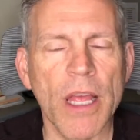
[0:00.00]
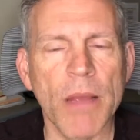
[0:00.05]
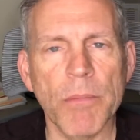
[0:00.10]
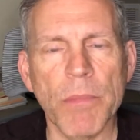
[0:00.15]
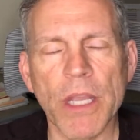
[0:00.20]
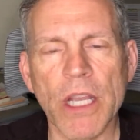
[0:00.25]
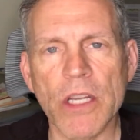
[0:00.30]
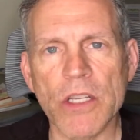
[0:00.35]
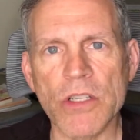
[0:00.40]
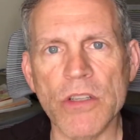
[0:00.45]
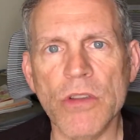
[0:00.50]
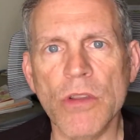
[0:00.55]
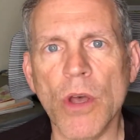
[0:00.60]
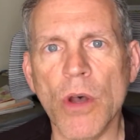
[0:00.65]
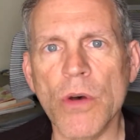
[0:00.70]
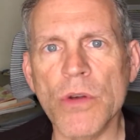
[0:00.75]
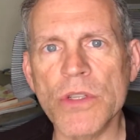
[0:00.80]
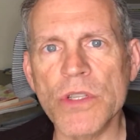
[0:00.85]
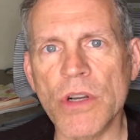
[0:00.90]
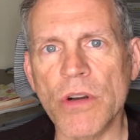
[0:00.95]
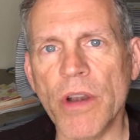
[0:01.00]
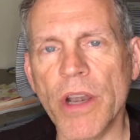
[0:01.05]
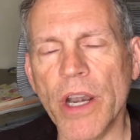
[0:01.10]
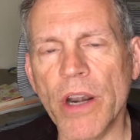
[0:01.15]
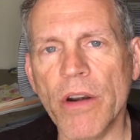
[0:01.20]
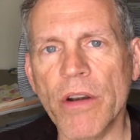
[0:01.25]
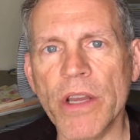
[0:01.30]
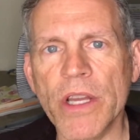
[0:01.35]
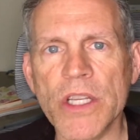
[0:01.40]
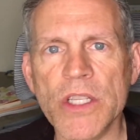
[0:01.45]
because those are
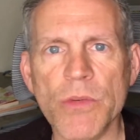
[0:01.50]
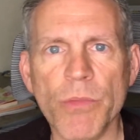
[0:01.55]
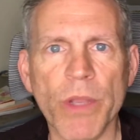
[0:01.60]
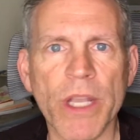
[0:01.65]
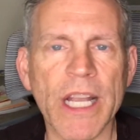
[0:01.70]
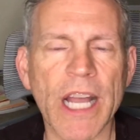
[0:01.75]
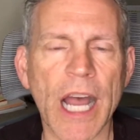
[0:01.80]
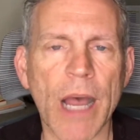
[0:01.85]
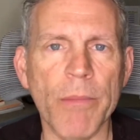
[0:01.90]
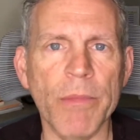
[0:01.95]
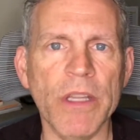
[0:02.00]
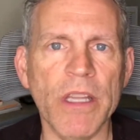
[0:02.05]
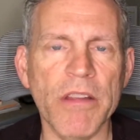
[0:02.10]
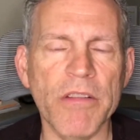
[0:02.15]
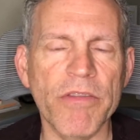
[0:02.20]
areas we commonly